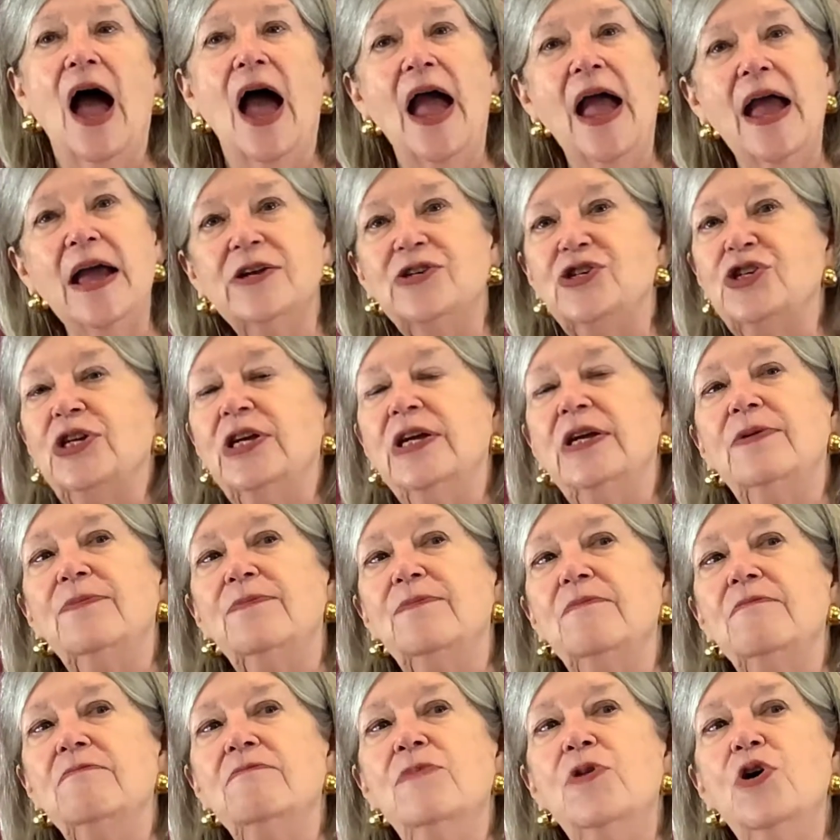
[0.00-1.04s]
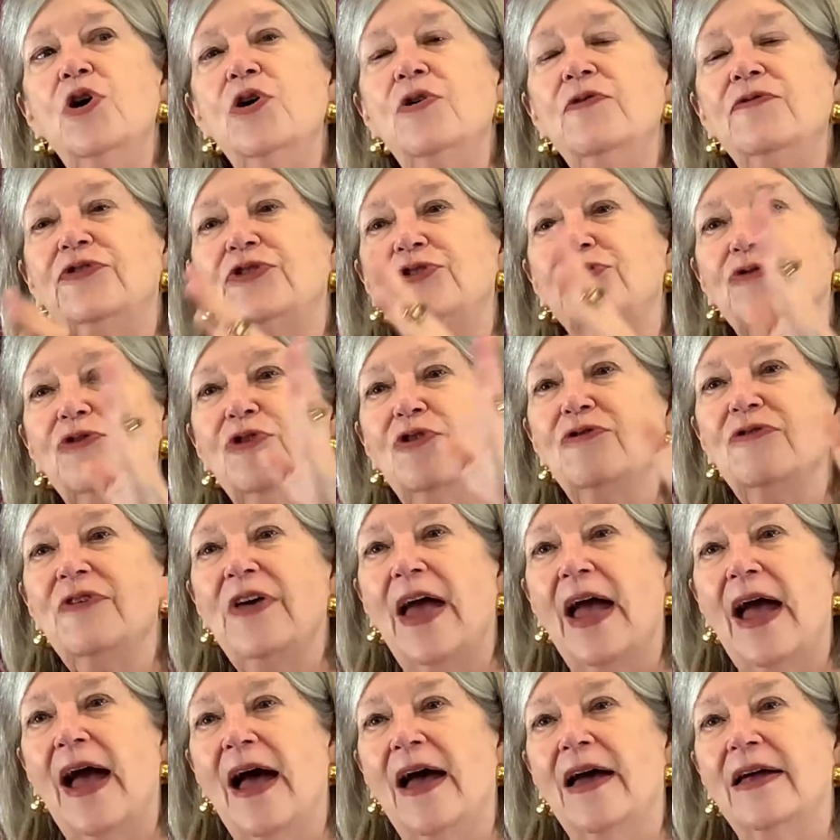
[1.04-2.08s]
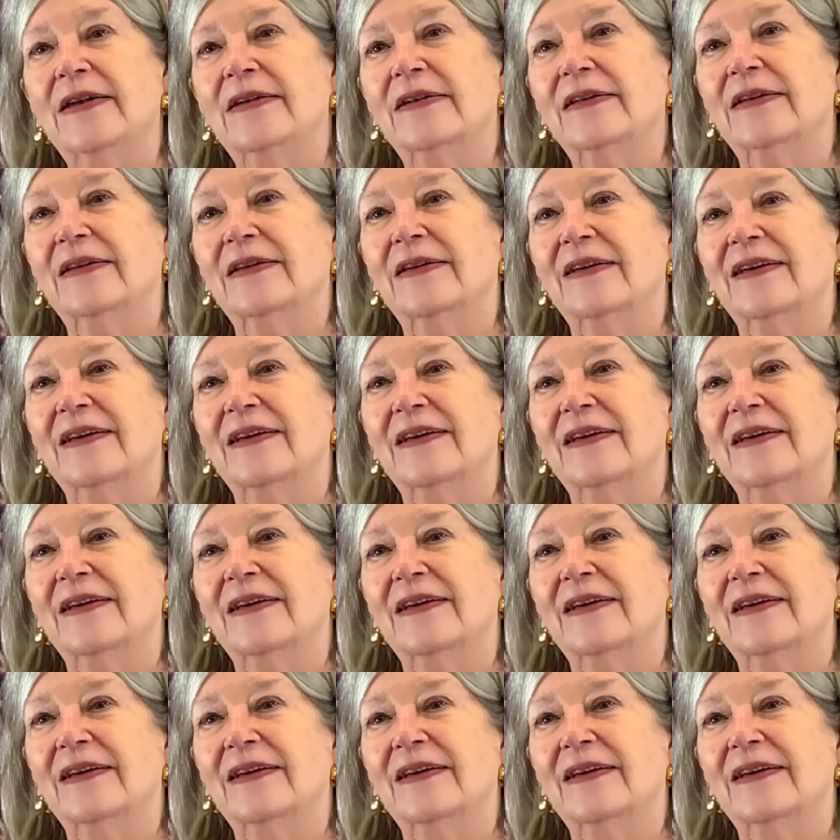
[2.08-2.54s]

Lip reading: And she moves through that